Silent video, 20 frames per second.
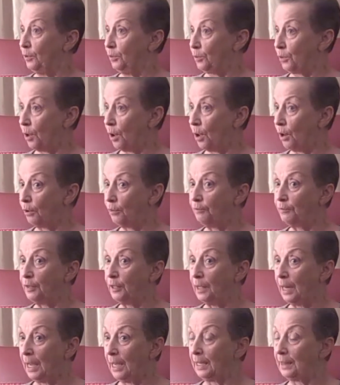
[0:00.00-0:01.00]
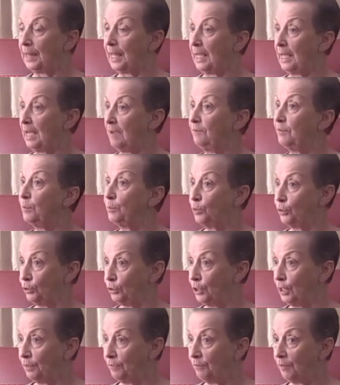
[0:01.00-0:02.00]
caller feel like they gave them
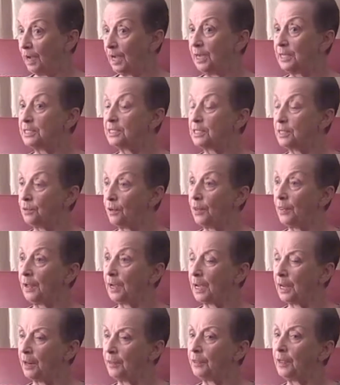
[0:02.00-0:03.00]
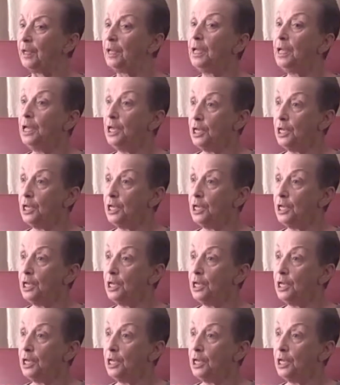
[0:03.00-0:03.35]
good advice and all that kind of thing?